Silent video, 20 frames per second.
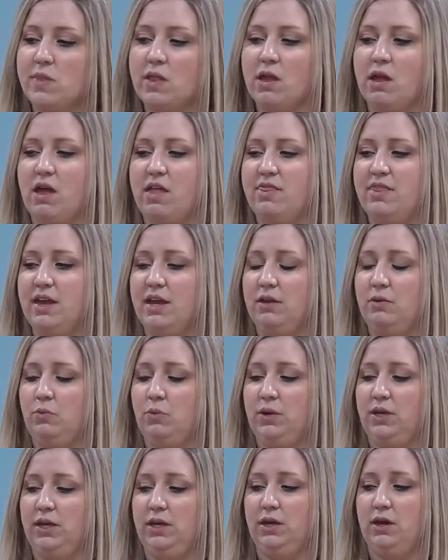And then
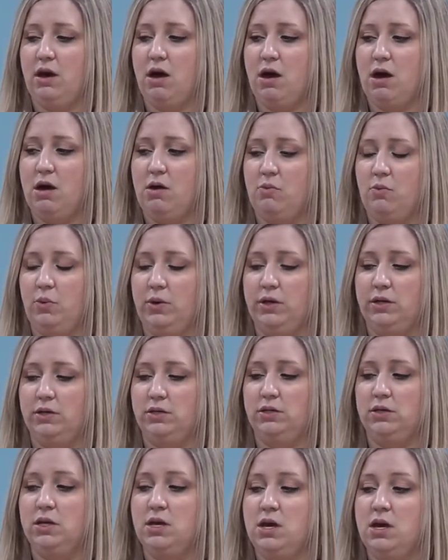we
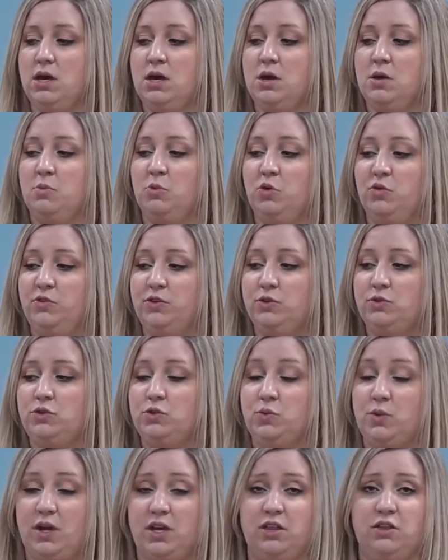will move you
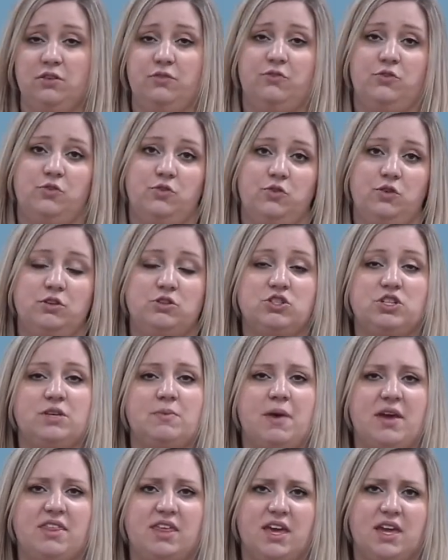to regular food, usually
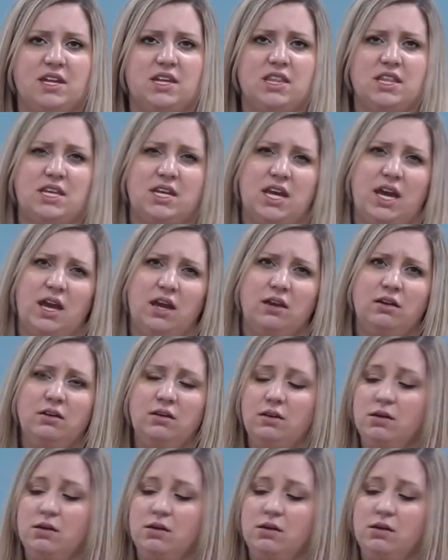by the end of the day.